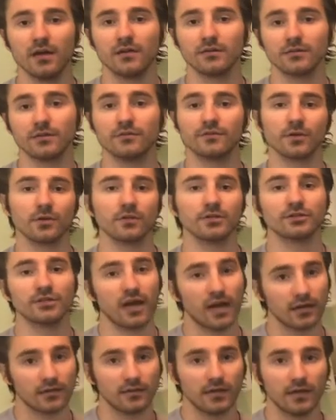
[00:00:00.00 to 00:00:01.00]
So if you're going
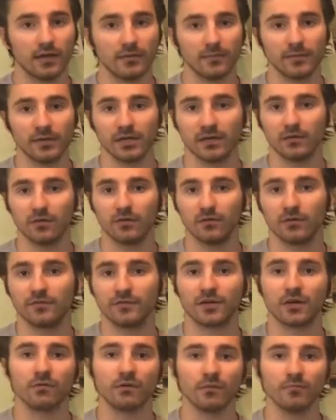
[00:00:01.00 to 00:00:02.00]
trad climbing or if
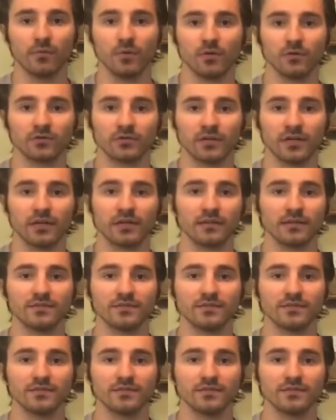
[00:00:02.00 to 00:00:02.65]
you're going bouldering,